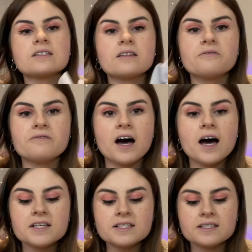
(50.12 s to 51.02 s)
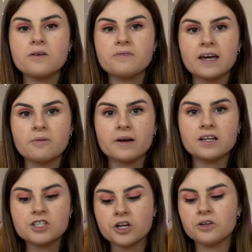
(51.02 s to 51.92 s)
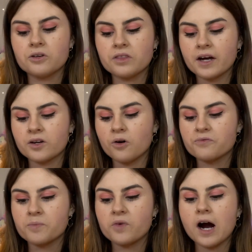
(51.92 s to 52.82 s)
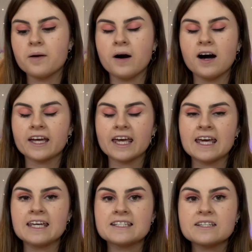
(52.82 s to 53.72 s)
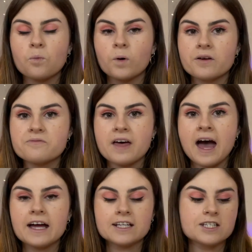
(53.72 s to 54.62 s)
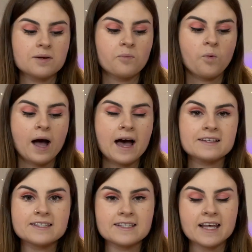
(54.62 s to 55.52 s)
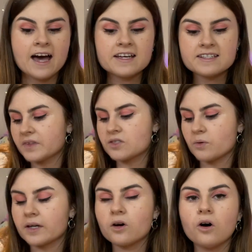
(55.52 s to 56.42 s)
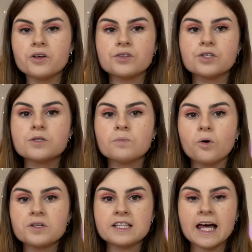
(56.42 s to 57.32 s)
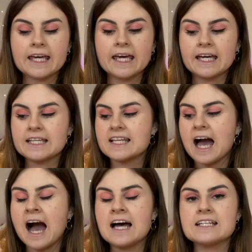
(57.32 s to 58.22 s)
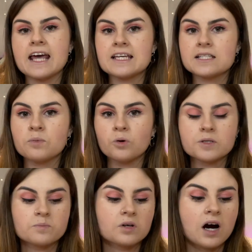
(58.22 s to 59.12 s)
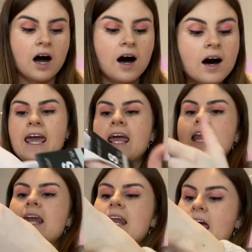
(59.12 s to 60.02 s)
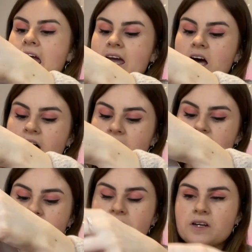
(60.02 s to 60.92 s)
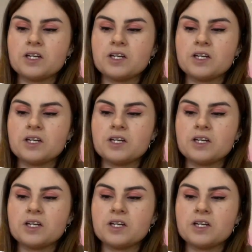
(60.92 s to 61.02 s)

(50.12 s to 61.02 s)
So the first thing I'm going to show you that I got from Primark is one of their gym wear sets. So I got the sports leggings and a sports bra in a kind of